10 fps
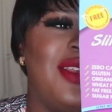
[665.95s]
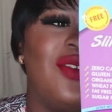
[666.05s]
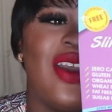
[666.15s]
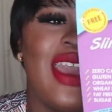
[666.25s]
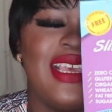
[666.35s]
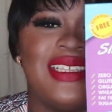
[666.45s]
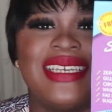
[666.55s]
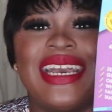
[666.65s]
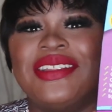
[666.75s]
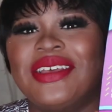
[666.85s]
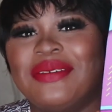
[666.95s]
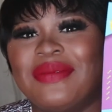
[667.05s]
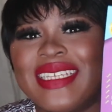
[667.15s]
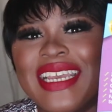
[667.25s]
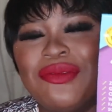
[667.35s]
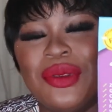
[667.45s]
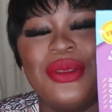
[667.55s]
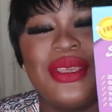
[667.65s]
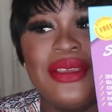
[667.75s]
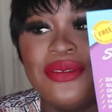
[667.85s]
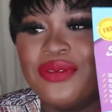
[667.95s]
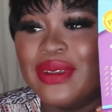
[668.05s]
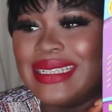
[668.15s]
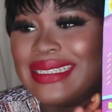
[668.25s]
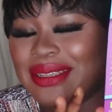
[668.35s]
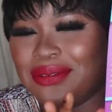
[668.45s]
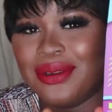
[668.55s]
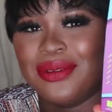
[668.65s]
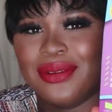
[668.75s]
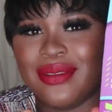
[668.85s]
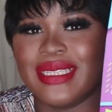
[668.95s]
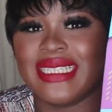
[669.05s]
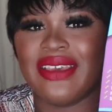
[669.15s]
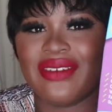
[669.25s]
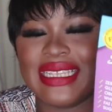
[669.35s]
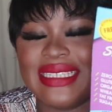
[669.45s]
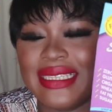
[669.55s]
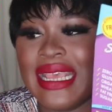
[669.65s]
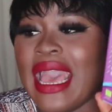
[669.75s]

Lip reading: You guys, you cannot imagine. I've been looking for zero noodles ever since.